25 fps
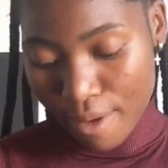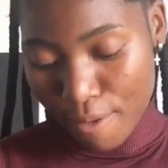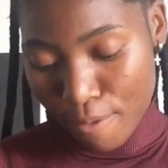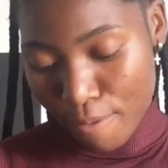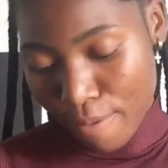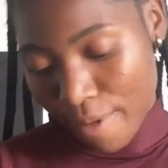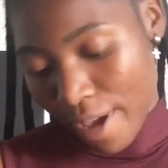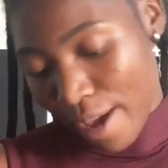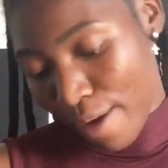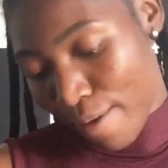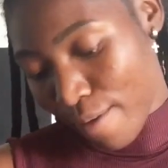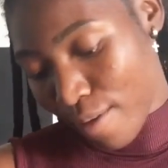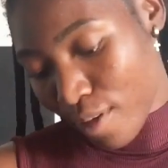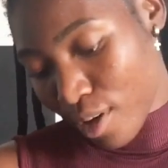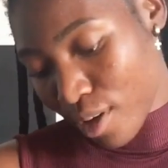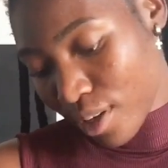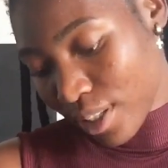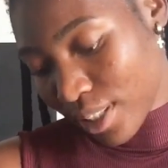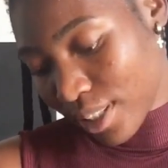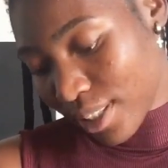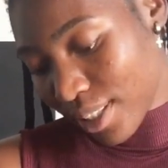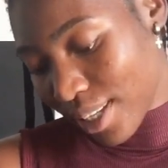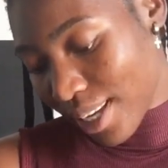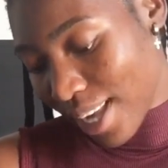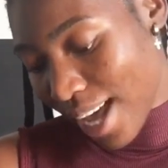When
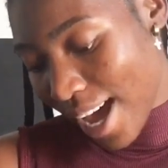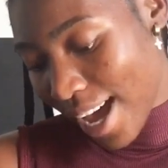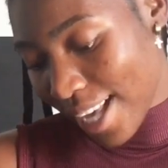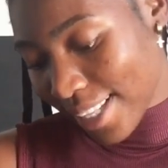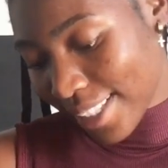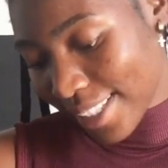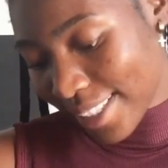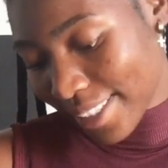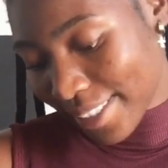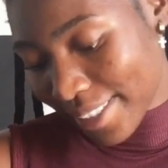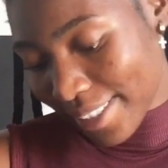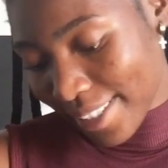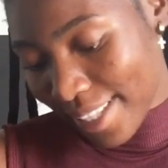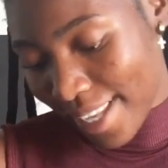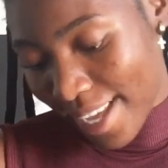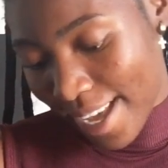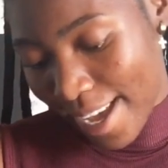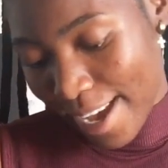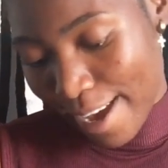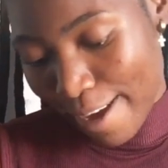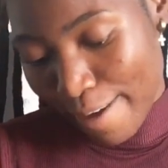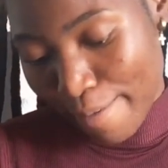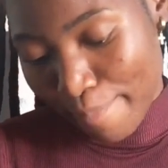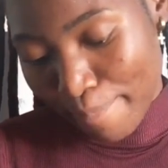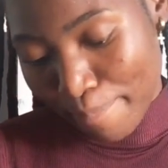was the last
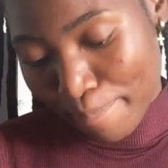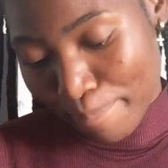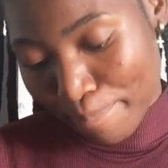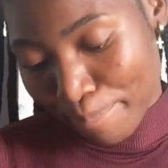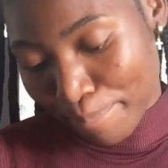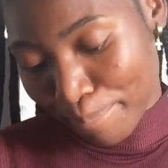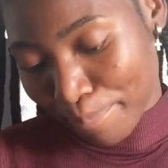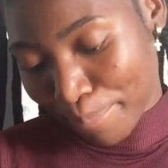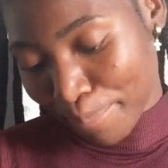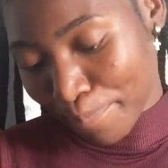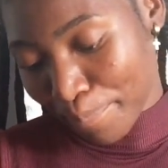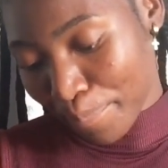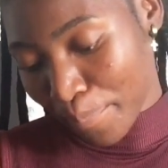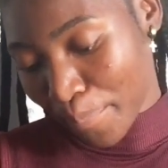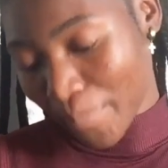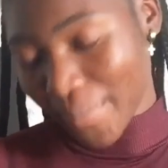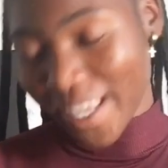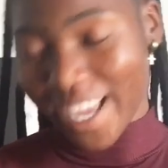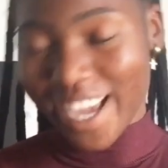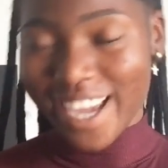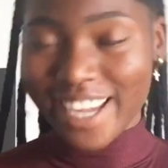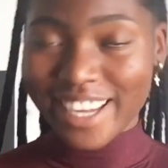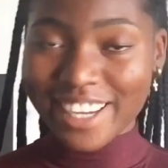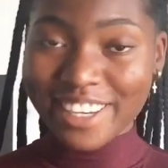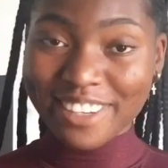time
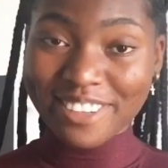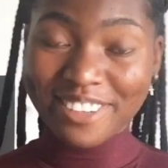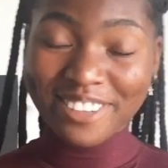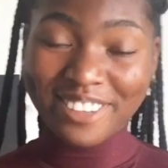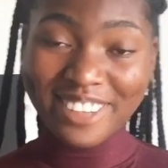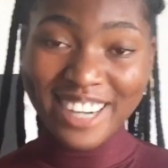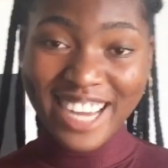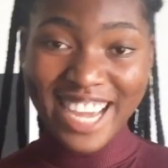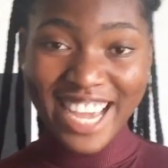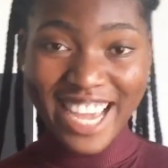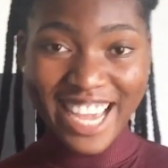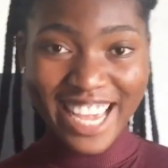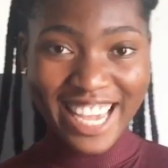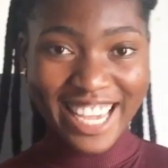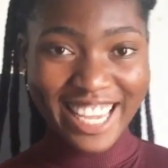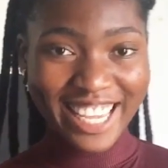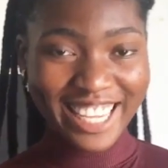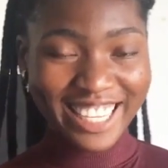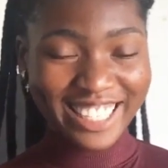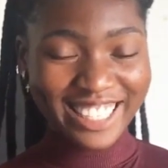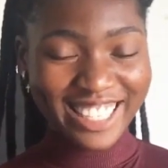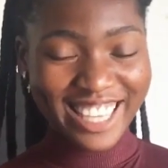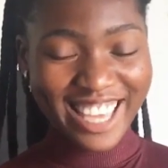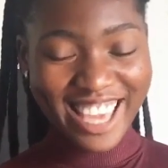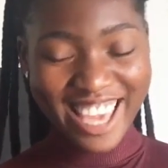I
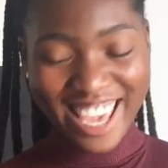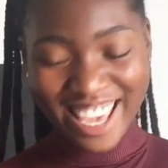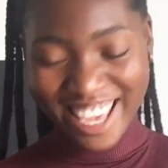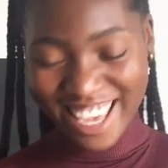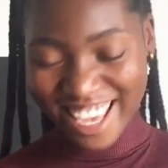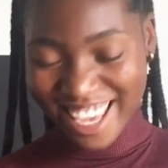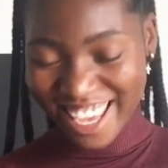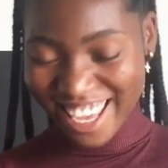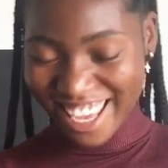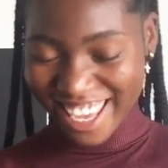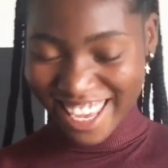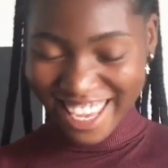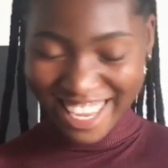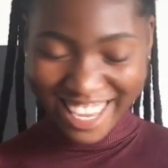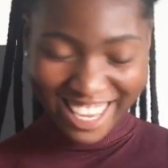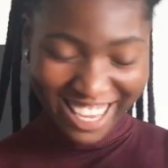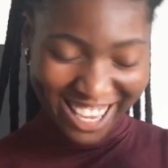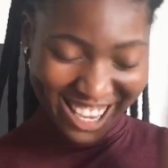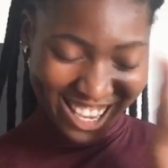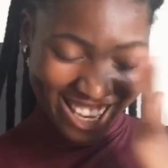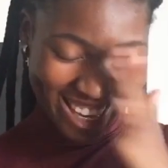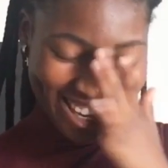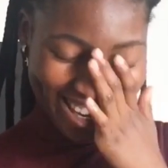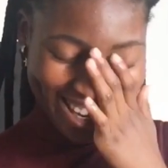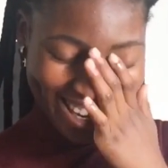cried? Hey,
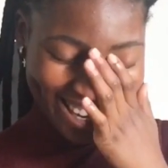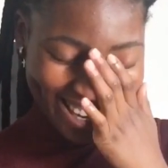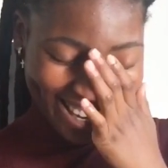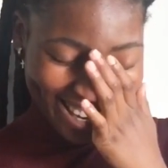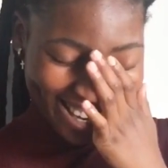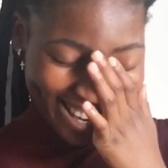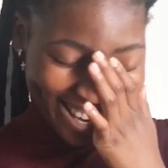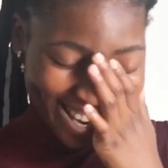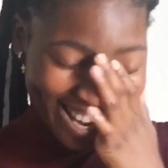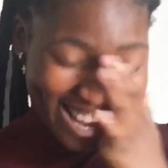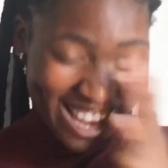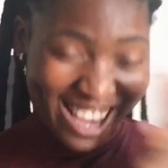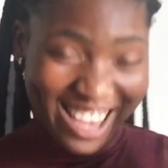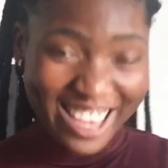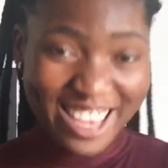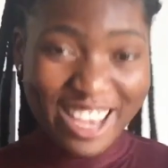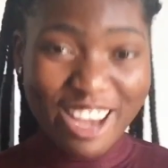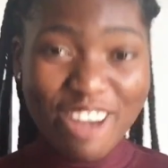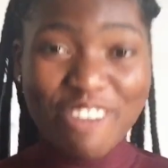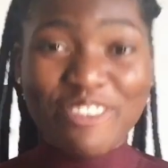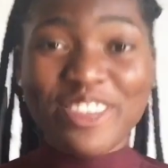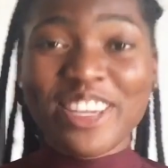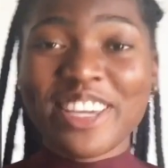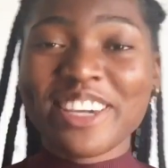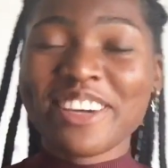
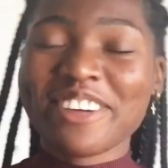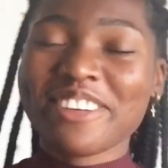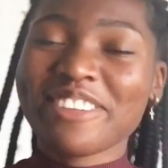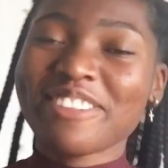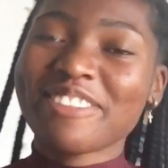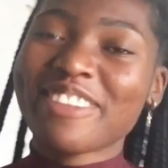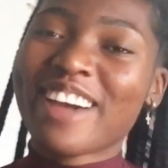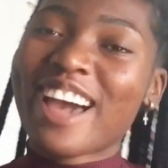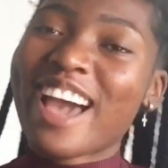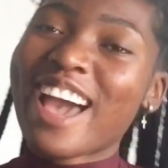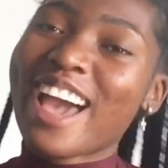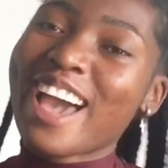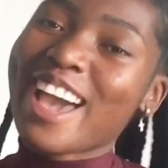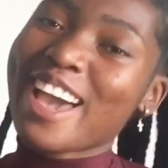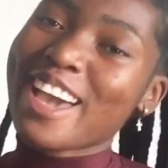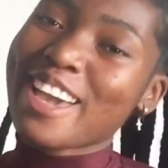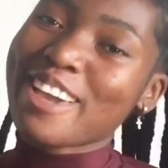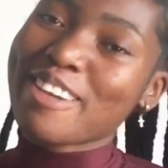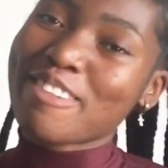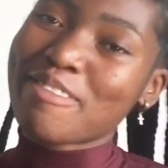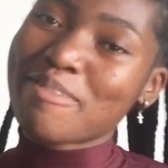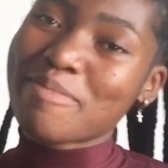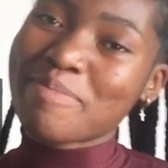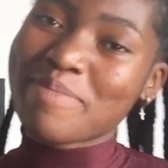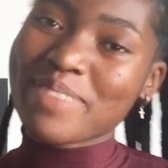I'm a
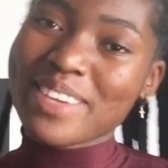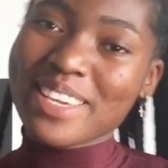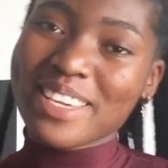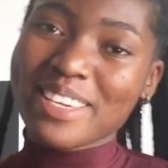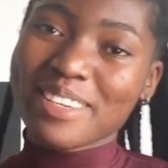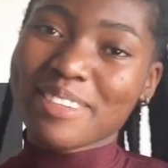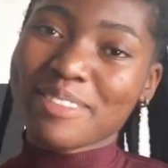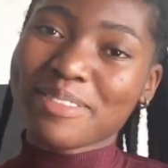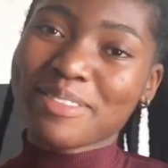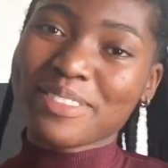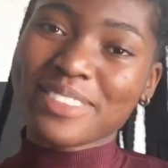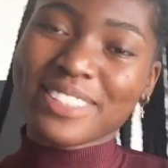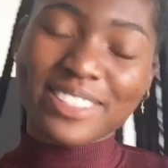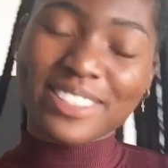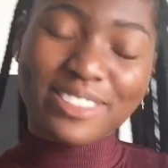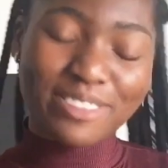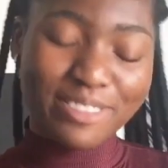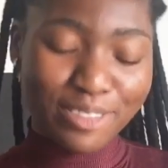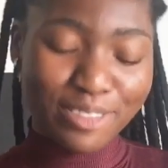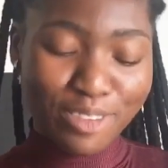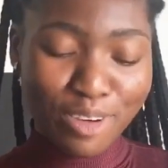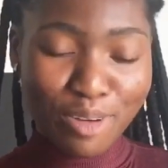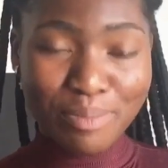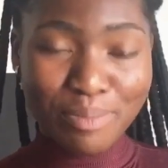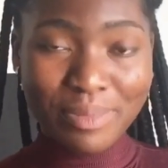cry baby.
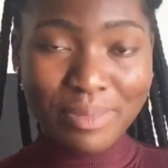No